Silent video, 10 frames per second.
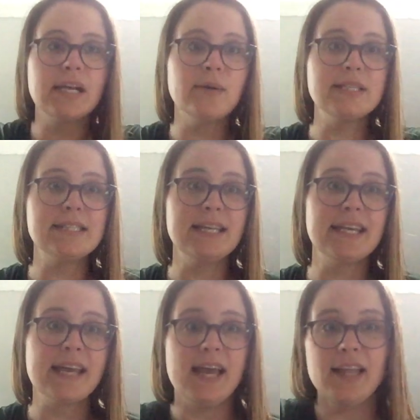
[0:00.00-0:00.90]
I always
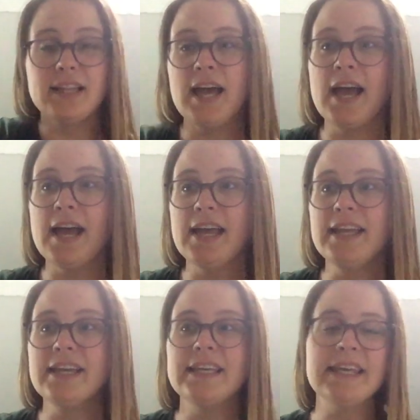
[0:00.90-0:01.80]
think
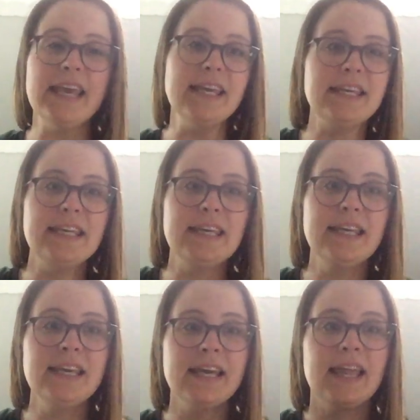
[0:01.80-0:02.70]

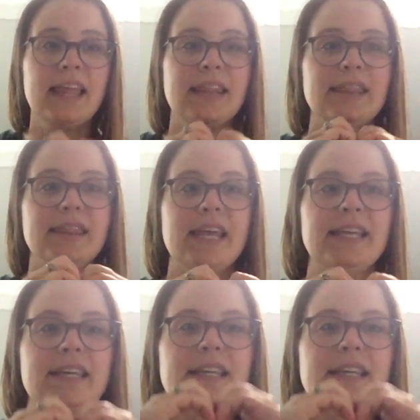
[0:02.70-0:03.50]
L-I-K-E, like.